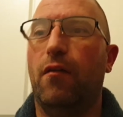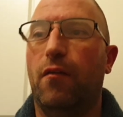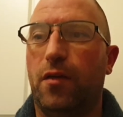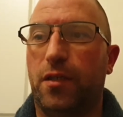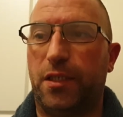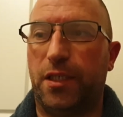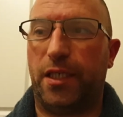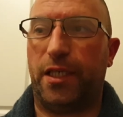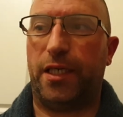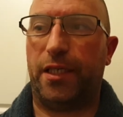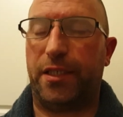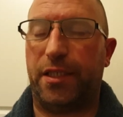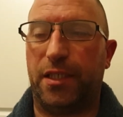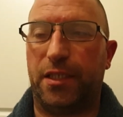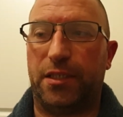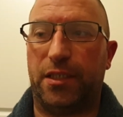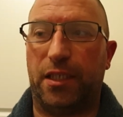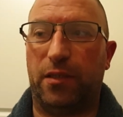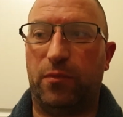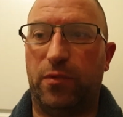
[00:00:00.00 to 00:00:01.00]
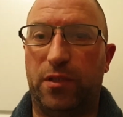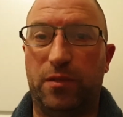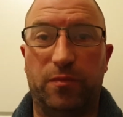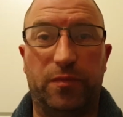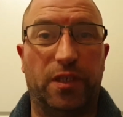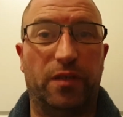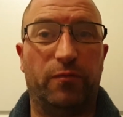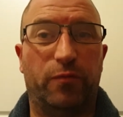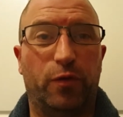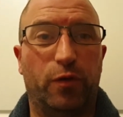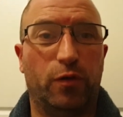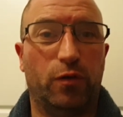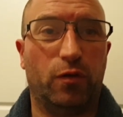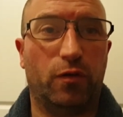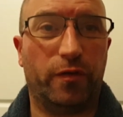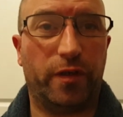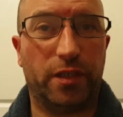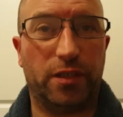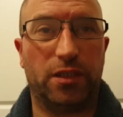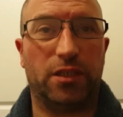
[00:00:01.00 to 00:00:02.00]
Sat that to the side with some tinfoil
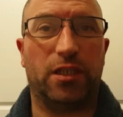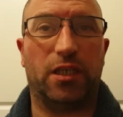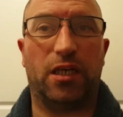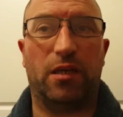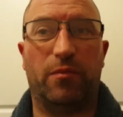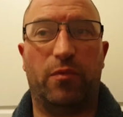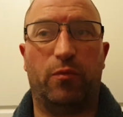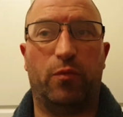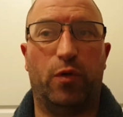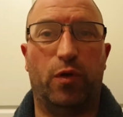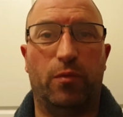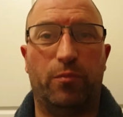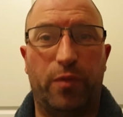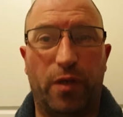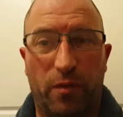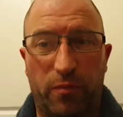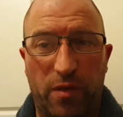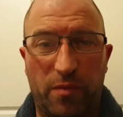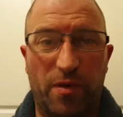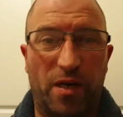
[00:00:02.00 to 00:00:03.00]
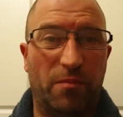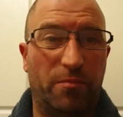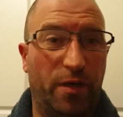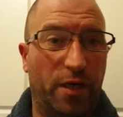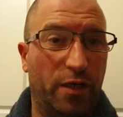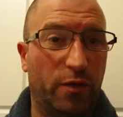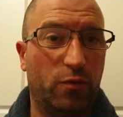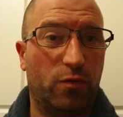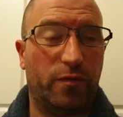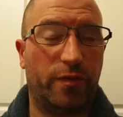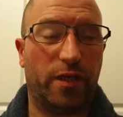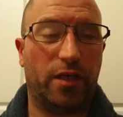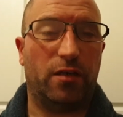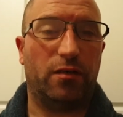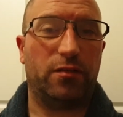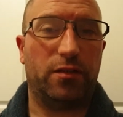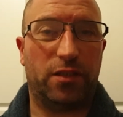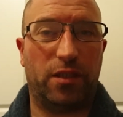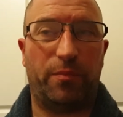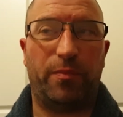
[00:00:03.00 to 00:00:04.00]
over it just to keep it warm, put a wee bit of butter over it,
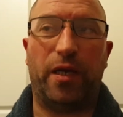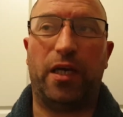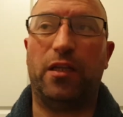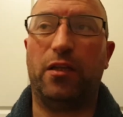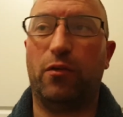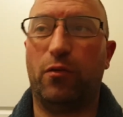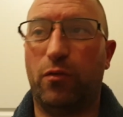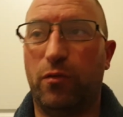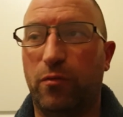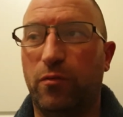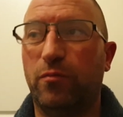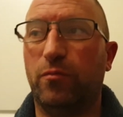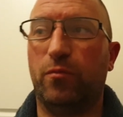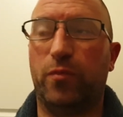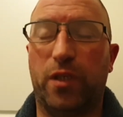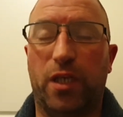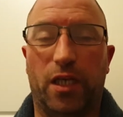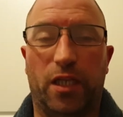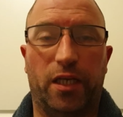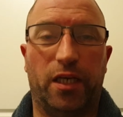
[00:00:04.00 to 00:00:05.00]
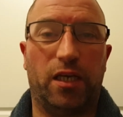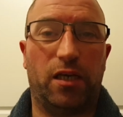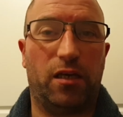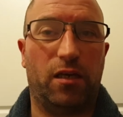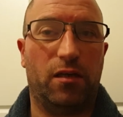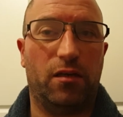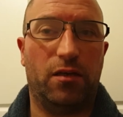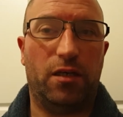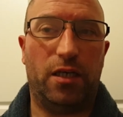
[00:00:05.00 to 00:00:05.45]
depending on what you like.